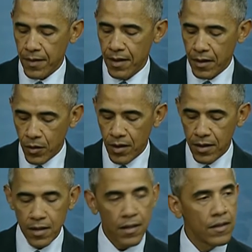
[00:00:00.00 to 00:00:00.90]

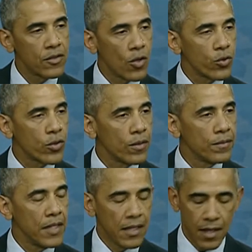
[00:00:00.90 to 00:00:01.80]
including the social,
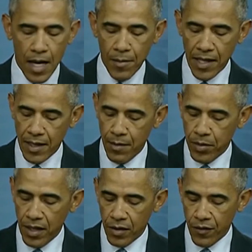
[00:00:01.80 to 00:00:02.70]
economic, and
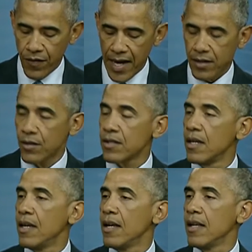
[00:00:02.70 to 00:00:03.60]
political factors
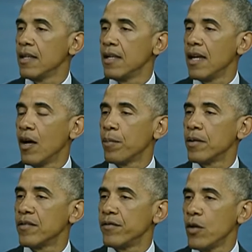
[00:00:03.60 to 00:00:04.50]
that help
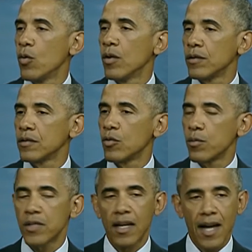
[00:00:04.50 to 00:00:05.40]
fuel
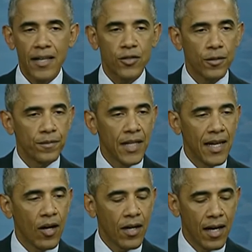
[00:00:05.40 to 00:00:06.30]
groups like ISIL
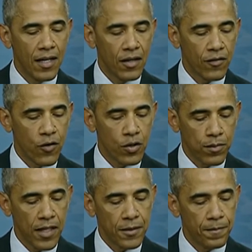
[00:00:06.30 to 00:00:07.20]
and al-Qaeda in the
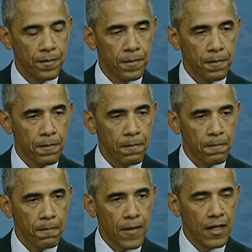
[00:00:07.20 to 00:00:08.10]
first place.
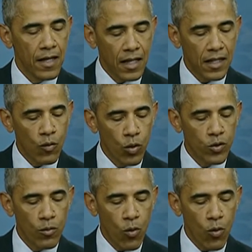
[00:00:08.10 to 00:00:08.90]
Nothing will do